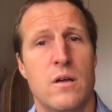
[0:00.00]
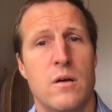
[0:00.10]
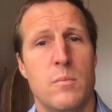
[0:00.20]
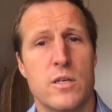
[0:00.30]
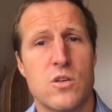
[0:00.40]

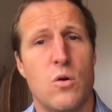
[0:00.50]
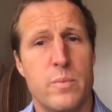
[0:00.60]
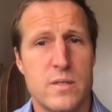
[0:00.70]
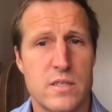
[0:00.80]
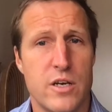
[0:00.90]
plus
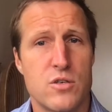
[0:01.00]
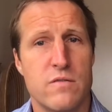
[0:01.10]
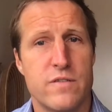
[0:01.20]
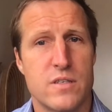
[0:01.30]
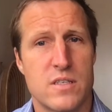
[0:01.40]
compensation
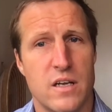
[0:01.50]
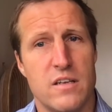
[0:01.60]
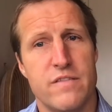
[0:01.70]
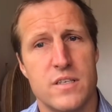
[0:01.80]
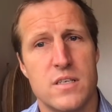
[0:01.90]
for study
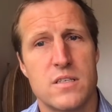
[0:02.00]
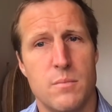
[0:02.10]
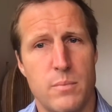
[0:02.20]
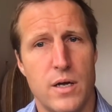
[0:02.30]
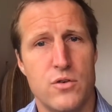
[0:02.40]
visits
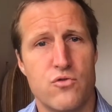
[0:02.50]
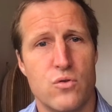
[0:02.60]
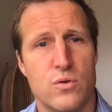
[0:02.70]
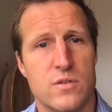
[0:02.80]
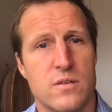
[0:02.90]
and blood
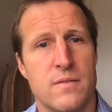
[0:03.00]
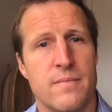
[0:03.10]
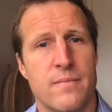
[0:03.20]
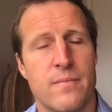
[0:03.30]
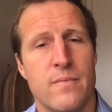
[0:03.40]
draws.
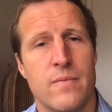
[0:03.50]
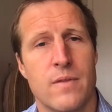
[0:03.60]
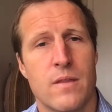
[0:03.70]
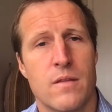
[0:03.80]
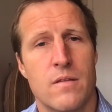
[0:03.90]

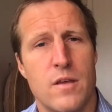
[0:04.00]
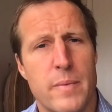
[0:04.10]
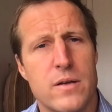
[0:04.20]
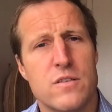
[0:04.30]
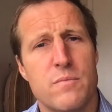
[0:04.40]
The
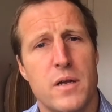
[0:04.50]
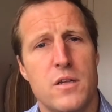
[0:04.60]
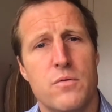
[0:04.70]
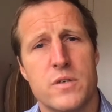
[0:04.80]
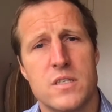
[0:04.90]
amount of money
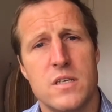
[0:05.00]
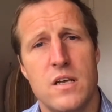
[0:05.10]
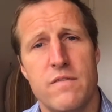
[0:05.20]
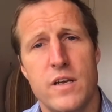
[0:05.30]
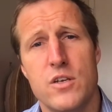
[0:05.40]
you
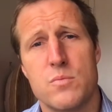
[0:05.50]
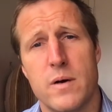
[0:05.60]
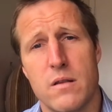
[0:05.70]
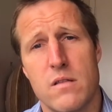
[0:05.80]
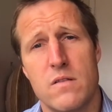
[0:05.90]
receive each
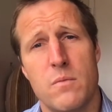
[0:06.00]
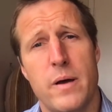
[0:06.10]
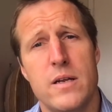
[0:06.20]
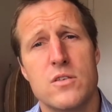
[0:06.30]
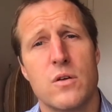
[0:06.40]
month
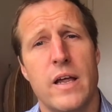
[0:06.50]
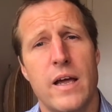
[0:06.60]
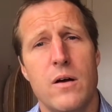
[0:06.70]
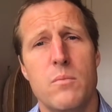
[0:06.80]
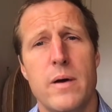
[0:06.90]
depends on
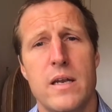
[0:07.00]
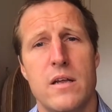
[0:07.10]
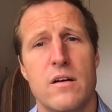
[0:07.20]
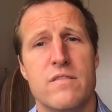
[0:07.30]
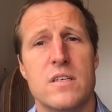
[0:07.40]
how many
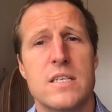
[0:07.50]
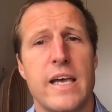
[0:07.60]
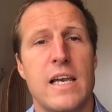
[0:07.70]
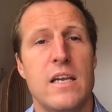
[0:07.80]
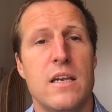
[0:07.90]
of the
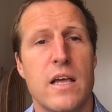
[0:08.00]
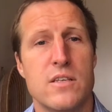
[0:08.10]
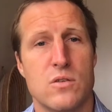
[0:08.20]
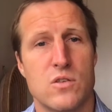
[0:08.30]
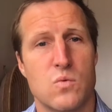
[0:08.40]
daily
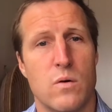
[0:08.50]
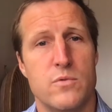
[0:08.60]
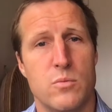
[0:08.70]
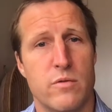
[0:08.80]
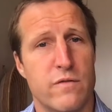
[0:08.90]
nasal swabs
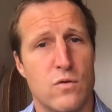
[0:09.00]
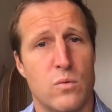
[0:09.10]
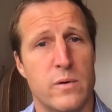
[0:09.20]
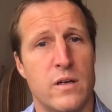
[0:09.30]
you perform.